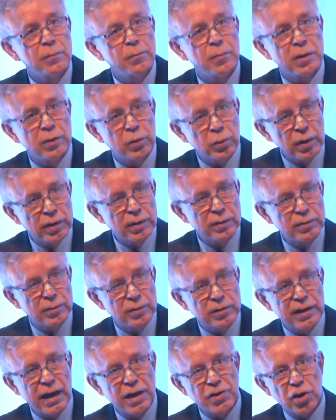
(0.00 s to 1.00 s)
between
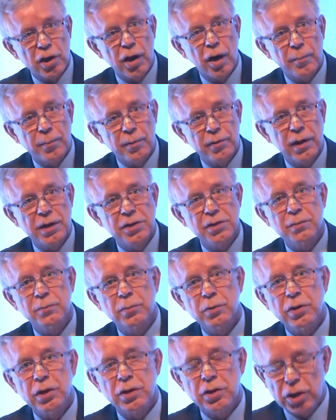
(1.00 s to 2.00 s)

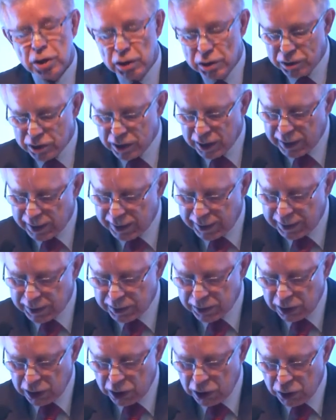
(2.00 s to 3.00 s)
India
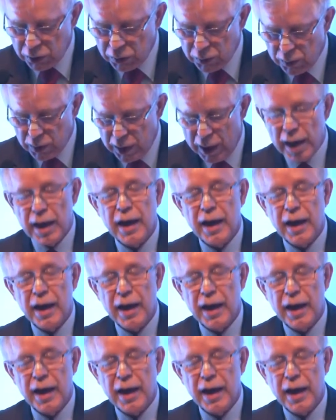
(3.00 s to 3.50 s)
and the EU